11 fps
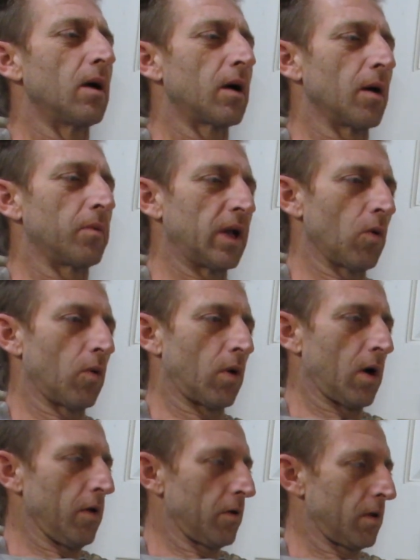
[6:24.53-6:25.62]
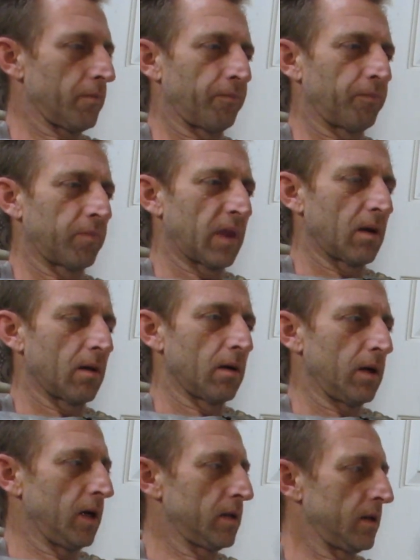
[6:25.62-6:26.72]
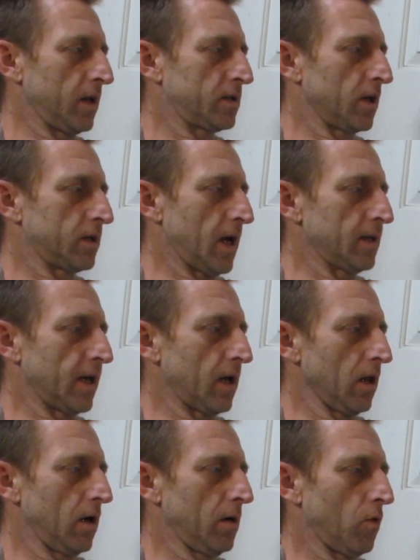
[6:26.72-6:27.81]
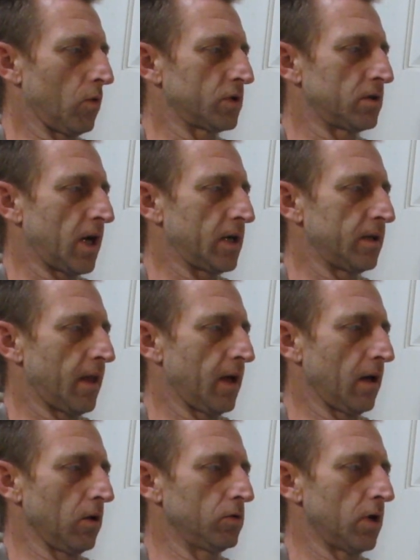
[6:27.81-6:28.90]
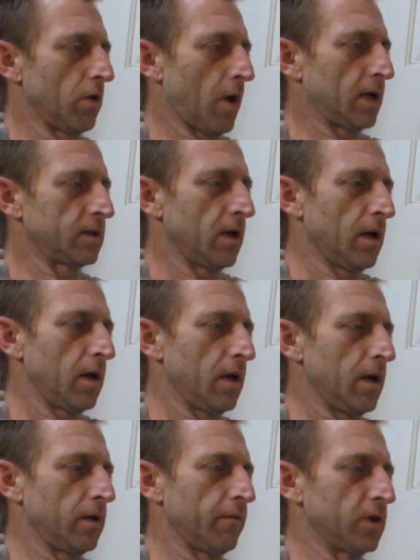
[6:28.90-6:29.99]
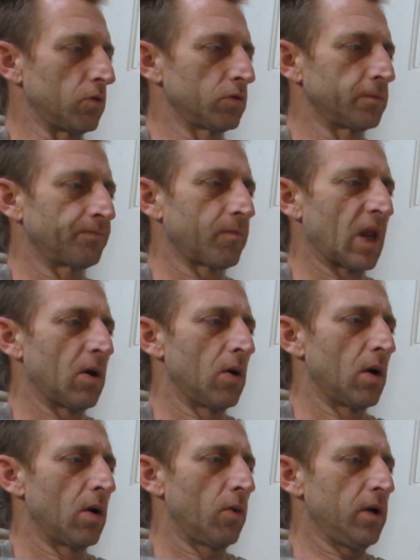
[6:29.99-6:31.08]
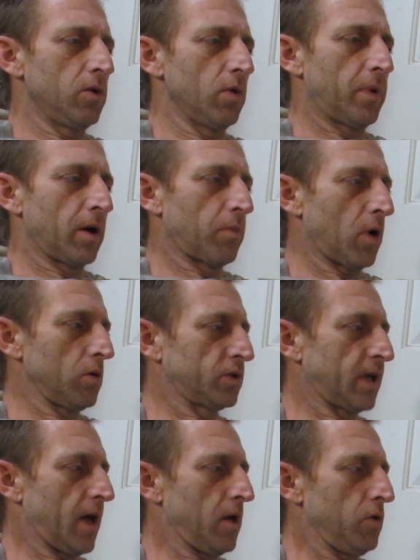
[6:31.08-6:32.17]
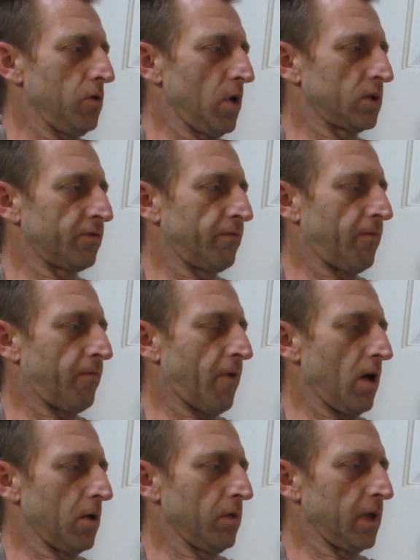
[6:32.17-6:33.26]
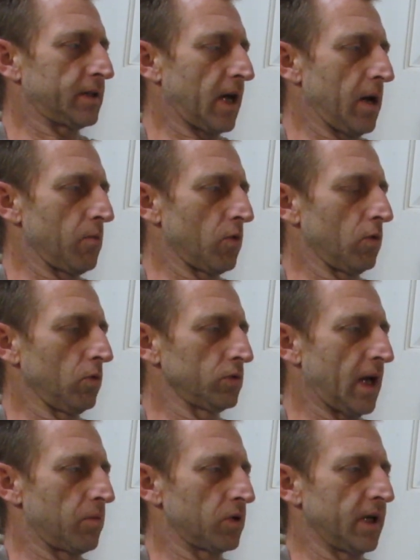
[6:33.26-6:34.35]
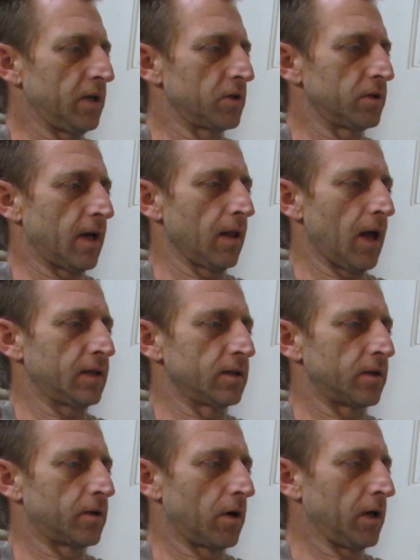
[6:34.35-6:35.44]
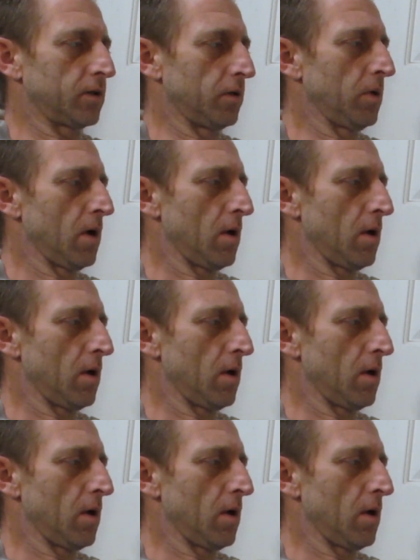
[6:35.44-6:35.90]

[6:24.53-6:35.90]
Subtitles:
company, or other entity such as a club or association that includes otherwise individuals. When you appear pro se, you must follow the same rules and procedures that licensed attorneys who